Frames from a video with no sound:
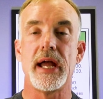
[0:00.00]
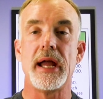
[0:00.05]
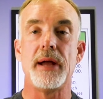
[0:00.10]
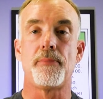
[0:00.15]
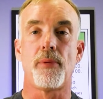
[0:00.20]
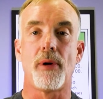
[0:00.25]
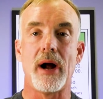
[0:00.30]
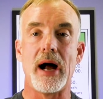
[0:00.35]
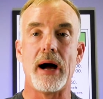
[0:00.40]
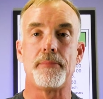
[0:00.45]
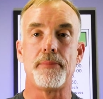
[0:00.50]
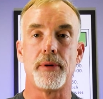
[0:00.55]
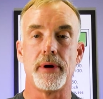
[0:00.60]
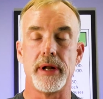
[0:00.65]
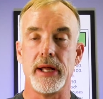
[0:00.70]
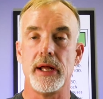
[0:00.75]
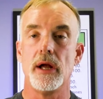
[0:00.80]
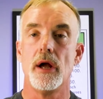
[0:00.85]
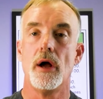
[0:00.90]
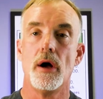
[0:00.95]
a
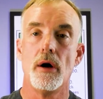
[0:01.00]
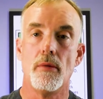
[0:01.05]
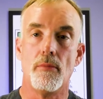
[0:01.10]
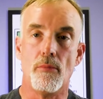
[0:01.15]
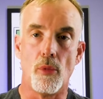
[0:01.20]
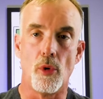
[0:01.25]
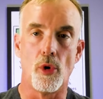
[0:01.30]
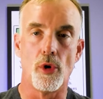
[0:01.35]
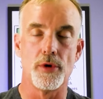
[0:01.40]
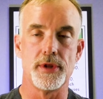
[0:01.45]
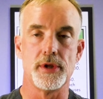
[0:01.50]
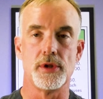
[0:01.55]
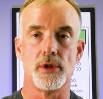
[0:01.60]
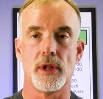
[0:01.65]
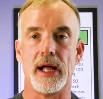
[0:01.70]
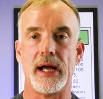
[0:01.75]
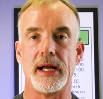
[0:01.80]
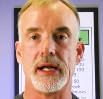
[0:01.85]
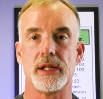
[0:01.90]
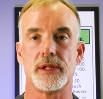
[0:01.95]
property more than
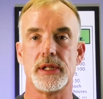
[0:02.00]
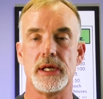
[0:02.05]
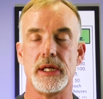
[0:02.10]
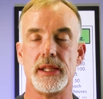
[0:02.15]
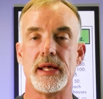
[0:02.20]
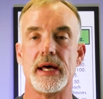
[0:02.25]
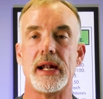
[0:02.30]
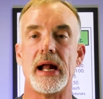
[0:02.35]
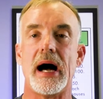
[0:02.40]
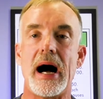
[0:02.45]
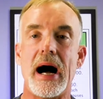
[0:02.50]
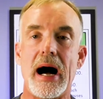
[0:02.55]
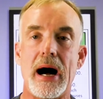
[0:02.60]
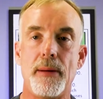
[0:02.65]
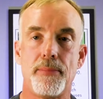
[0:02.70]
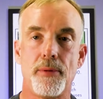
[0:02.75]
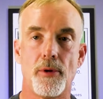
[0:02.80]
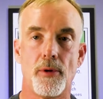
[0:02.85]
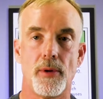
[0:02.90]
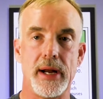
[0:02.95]
likely that
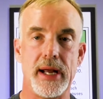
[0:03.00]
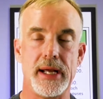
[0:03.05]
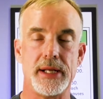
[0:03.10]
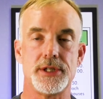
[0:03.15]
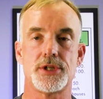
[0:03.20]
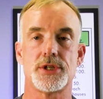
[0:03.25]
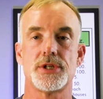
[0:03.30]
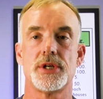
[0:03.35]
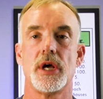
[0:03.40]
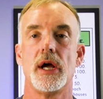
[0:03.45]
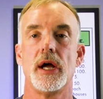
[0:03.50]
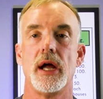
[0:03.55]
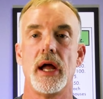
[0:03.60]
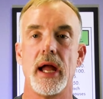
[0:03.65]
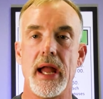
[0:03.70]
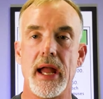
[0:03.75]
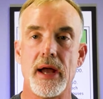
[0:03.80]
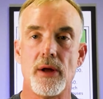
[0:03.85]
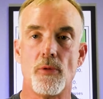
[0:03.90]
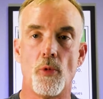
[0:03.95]
operates
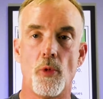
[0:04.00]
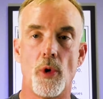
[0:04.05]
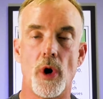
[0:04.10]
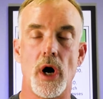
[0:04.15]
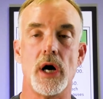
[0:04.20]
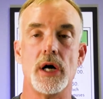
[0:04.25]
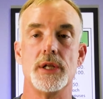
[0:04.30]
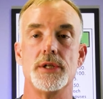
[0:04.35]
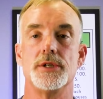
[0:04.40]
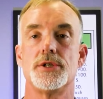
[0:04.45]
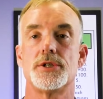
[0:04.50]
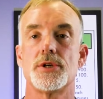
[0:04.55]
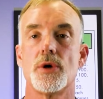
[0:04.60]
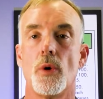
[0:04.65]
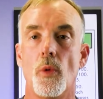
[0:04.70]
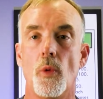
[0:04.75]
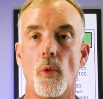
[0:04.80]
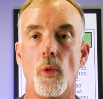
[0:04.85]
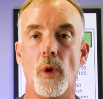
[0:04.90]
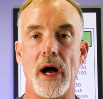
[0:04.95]
and runs
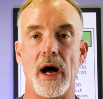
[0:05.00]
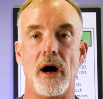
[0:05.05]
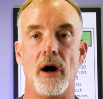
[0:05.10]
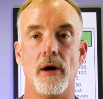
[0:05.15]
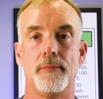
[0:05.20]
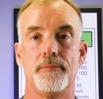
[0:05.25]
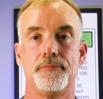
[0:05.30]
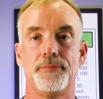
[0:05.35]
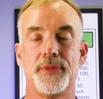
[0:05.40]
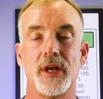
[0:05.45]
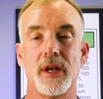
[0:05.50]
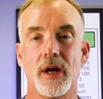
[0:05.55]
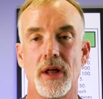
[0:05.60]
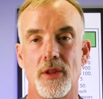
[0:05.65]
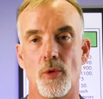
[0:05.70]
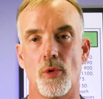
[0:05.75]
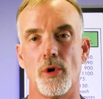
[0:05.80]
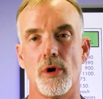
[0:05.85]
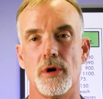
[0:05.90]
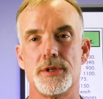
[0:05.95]
well. In
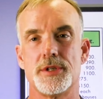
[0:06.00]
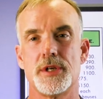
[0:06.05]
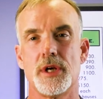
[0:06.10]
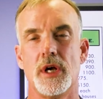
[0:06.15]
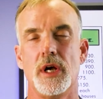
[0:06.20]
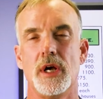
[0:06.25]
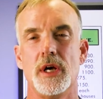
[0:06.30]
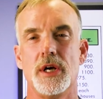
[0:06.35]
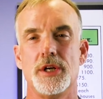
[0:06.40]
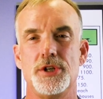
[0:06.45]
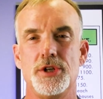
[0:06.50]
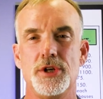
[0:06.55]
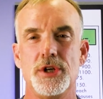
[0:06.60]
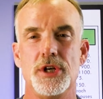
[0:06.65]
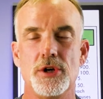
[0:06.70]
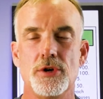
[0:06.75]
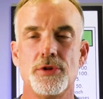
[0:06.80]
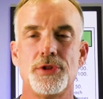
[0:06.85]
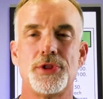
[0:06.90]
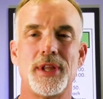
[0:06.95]
other words, do
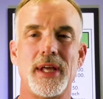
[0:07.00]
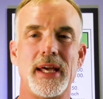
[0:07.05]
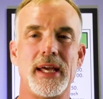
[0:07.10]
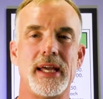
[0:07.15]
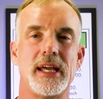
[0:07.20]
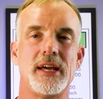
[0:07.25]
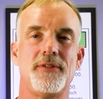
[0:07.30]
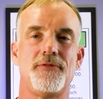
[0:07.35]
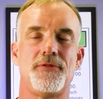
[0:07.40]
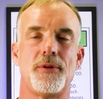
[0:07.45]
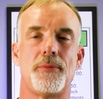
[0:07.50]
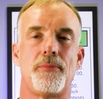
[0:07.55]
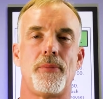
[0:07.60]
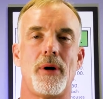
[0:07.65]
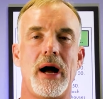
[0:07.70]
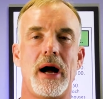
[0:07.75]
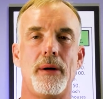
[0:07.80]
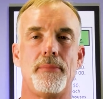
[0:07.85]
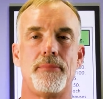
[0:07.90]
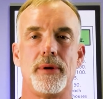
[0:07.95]
you think if the
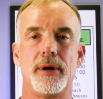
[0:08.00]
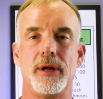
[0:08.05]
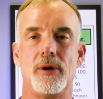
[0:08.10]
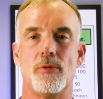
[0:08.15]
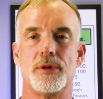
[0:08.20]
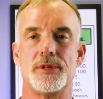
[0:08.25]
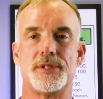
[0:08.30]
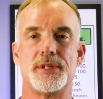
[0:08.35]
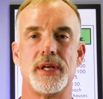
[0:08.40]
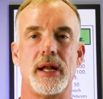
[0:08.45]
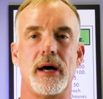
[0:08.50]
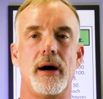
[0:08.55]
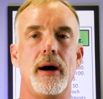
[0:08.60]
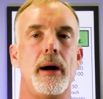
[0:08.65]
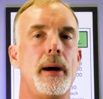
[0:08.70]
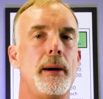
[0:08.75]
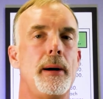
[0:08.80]
property was in a